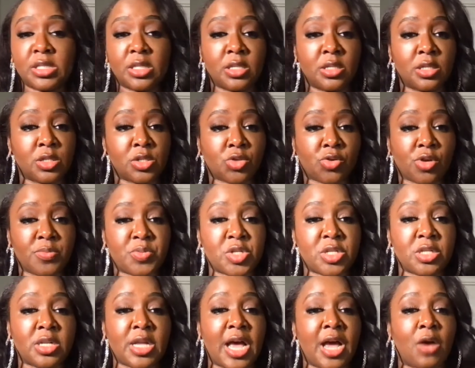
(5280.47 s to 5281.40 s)
in the
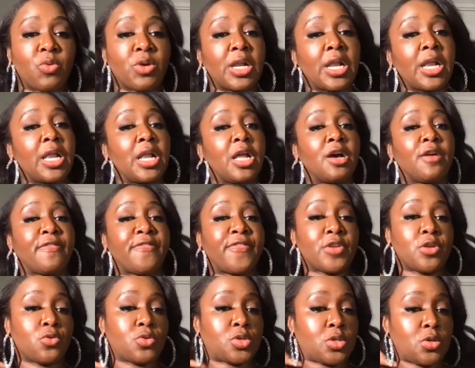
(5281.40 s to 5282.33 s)
description. I would love for
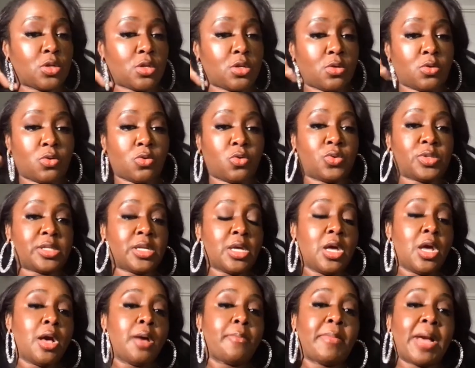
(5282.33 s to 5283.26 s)
you to use
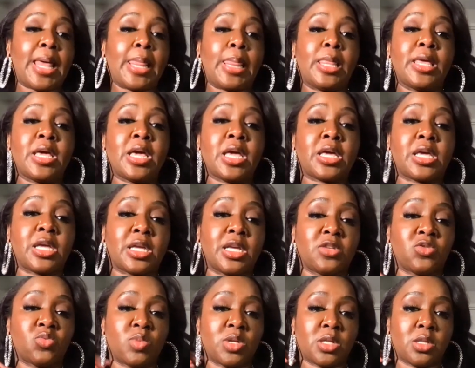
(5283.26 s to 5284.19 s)
my link. It
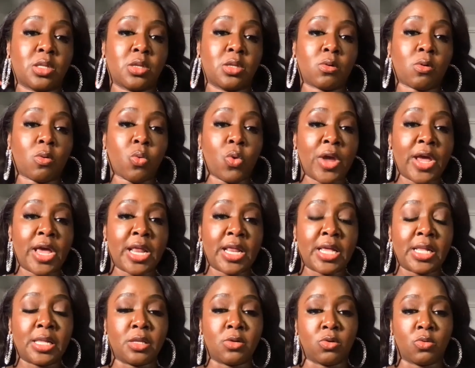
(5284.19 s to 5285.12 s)
gives me a little
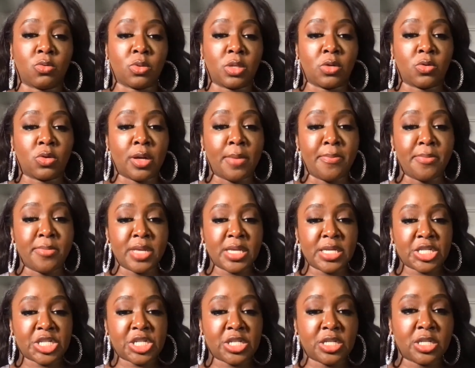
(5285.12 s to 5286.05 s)
credit, little little
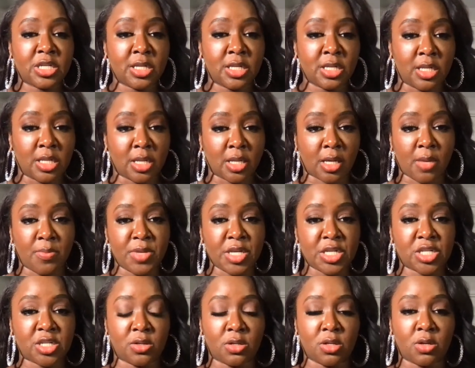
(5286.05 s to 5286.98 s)
commission, and the
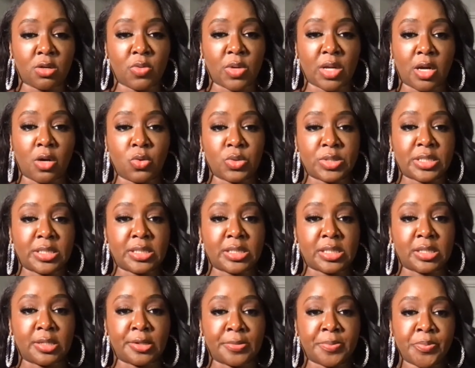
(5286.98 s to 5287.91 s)
commission, you know, it goes
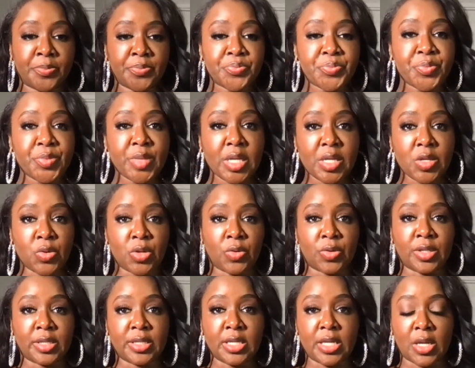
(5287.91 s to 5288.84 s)
into you know
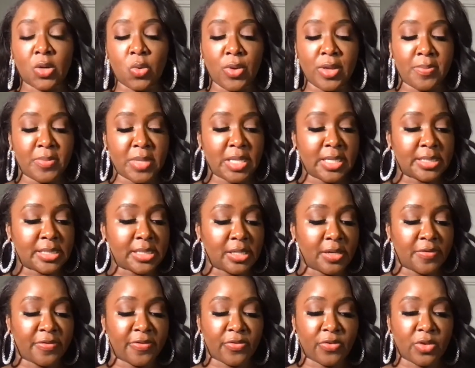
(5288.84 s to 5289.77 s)
the equipment and
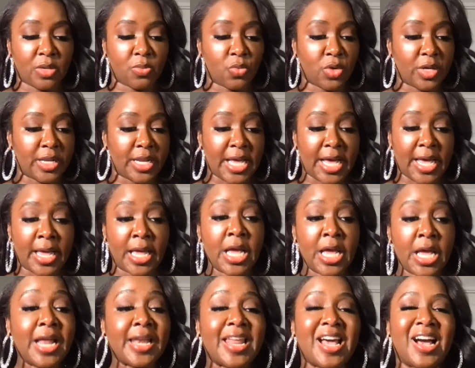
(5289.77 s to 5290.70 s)
stuff and whatnot.
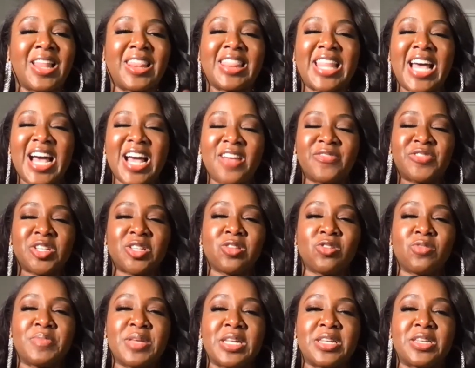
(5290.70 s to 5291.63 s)
Now, live's a
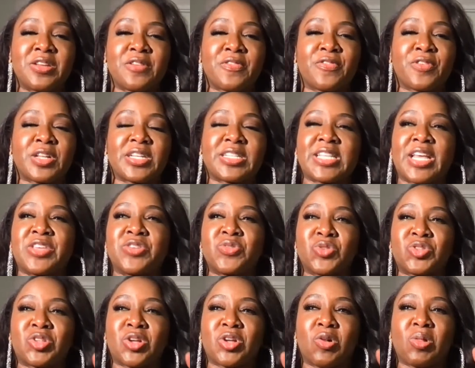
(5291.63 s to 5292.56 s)
little bit different because I
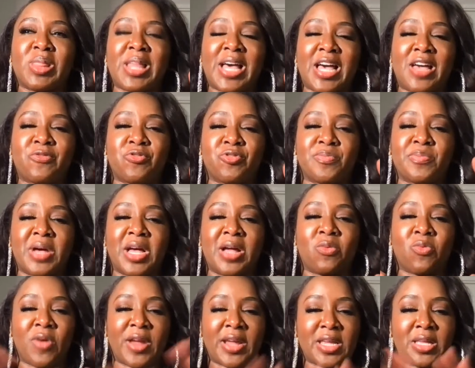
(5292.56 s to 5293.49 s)
used to go live with my
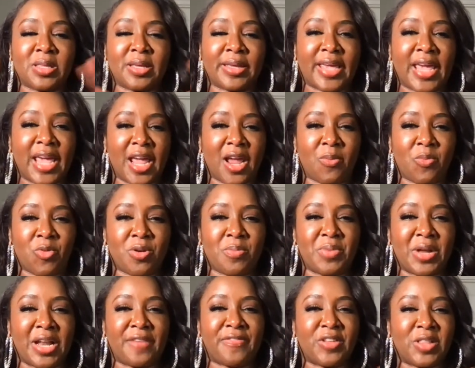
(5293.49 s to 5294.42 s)
regular camera,
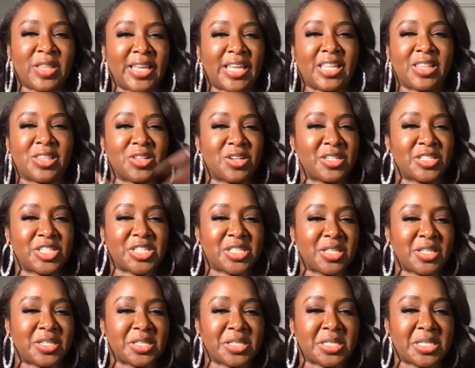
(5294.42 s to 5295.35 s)
but I felt like it looked just
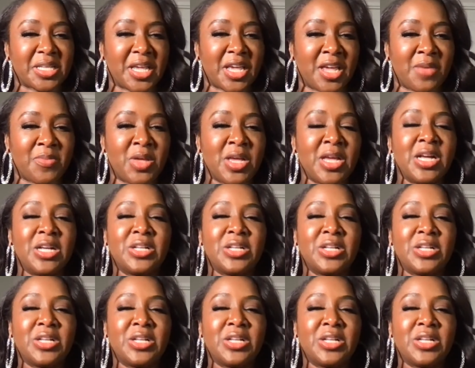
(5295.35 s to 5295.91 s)
looked the same